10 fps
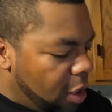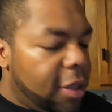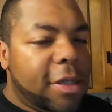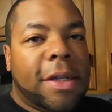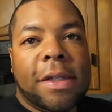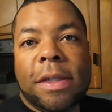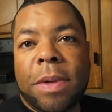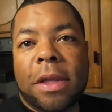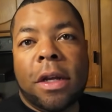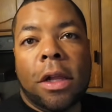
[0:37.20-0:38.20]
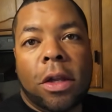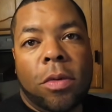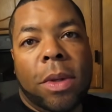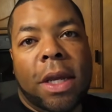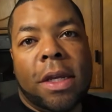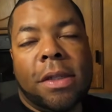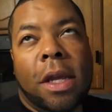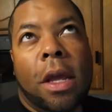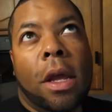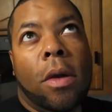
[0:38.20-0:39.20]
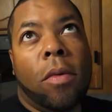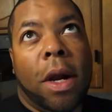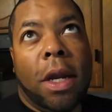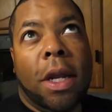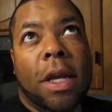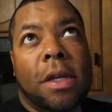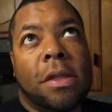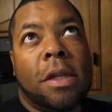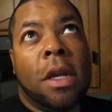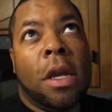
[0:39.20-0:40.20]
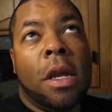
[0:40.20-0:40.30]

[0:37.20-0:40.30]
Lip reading: This has been the gloomiest, rainiest